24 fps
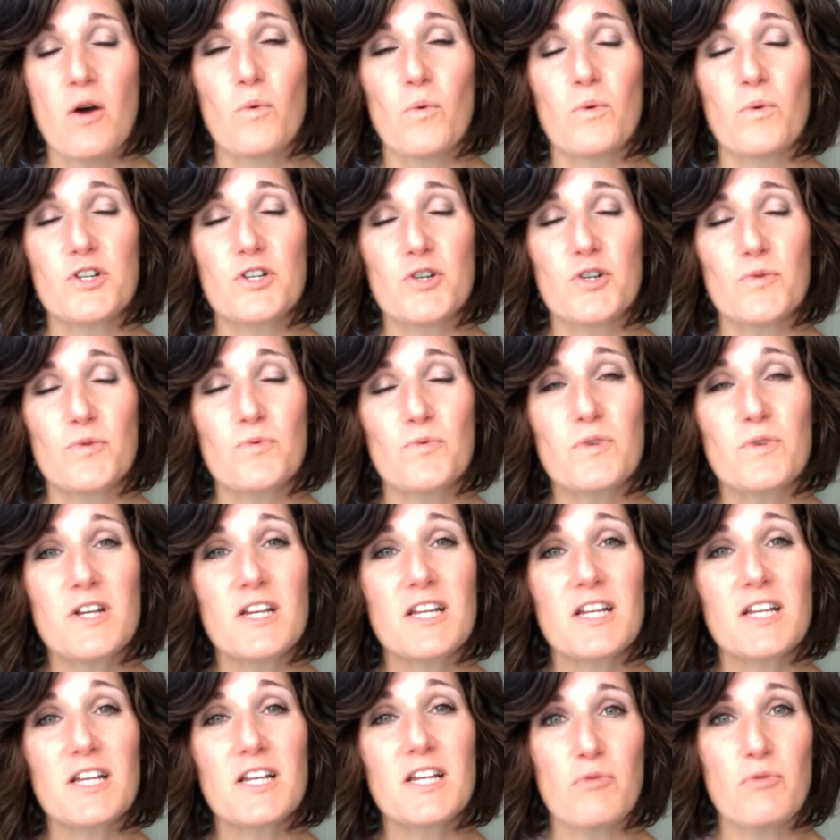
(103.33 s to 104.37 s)
what you're
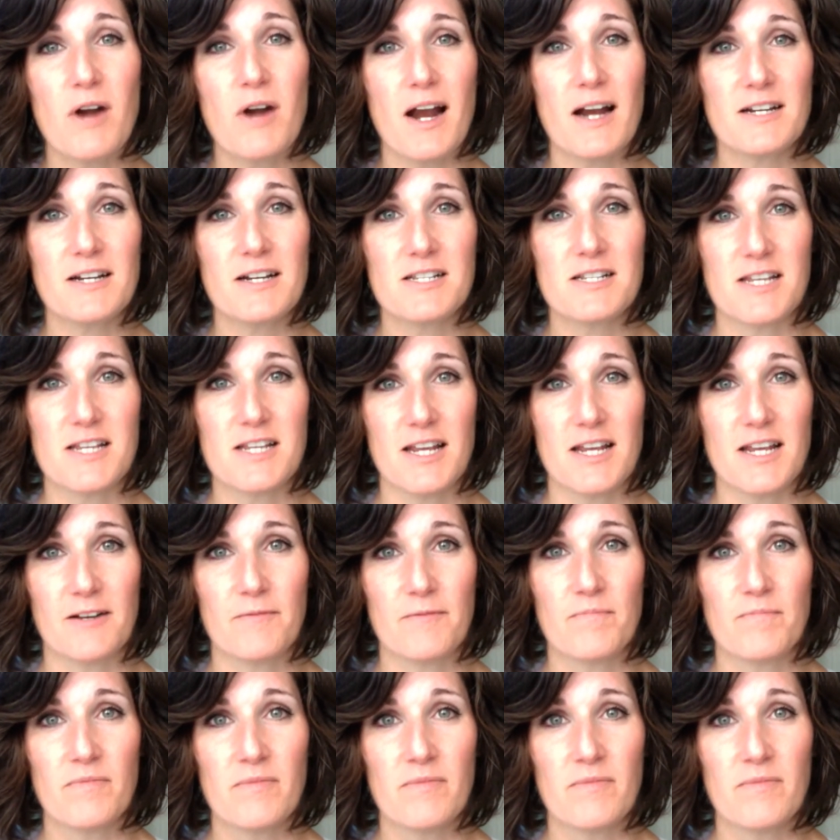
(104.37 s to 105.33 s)
really practicing